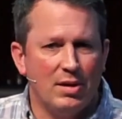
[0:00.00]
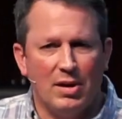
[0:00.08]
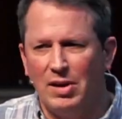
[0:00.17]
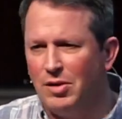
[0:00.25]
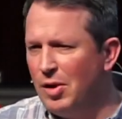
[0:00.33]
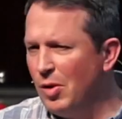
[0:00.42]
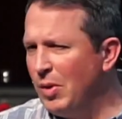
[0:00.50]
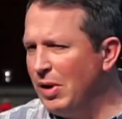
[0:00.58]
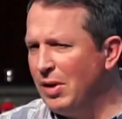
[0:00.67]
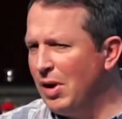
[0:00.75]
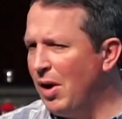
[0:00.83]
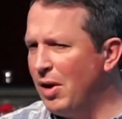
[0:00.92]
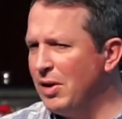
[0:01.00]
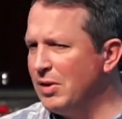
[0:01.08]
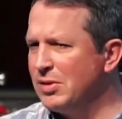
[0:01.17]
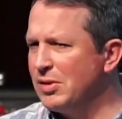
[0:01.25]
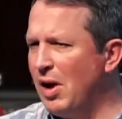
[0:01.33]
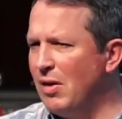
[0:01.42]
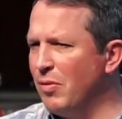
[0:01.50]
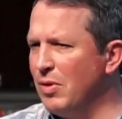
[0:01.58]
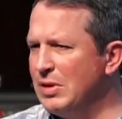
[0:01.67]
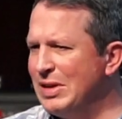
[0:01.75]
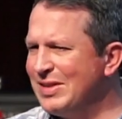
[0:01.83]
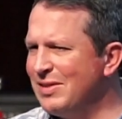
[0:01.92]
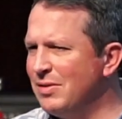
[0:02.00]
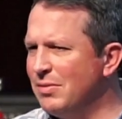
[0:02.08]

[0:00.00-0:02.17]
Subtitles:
And knowing God is sovereign doesn't